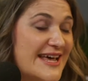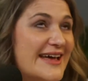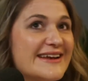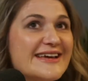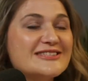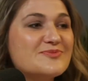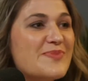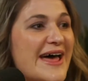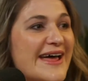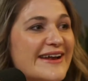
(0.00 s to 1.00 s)
And it's
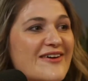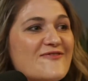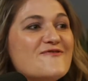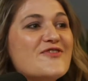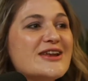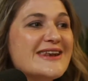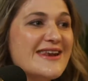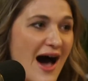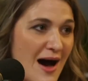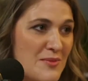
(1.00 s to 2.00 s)
been
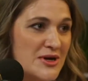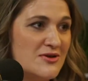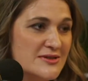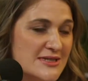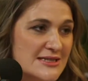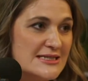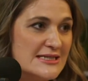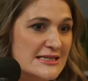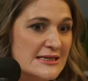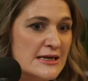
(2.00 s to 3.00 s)
phenomenal to
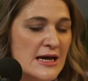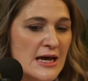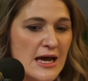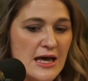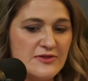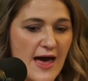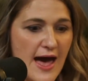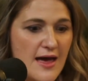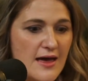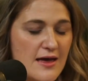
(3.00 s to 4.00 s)
see
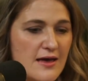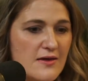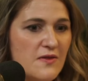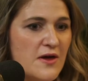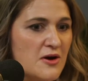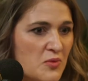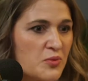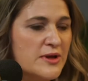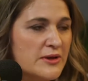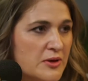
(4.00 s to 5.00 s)
that there
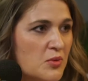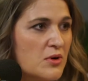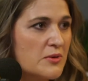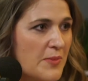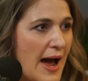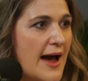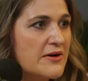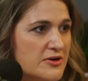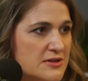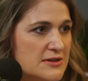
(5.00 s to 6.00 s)
really were
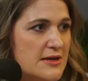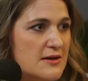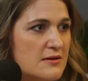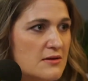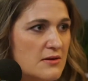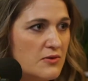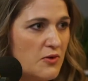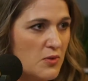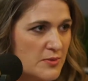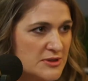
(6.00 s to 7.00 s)
patterns in
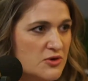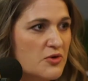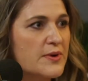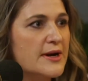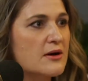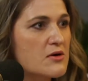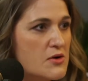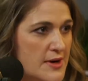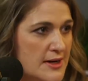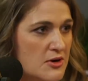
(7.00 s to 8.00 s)
the woman's career
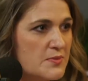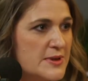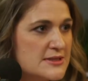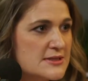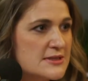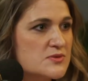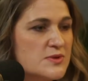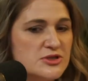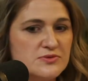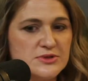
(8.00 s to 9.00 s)
or in her business
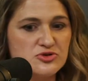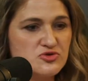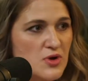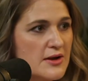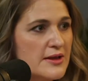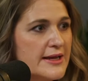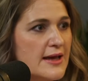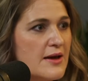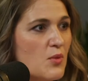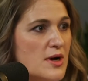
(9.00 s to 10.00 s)
when she was struggling
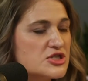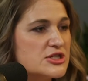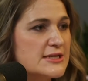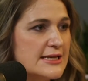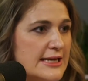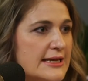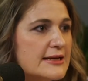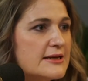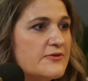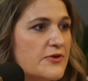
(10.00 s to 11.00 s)
and what she
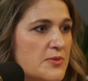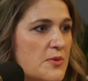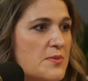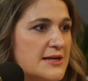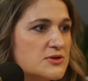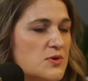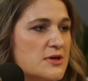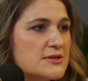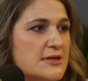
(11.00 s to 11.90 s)
needed from the mentors.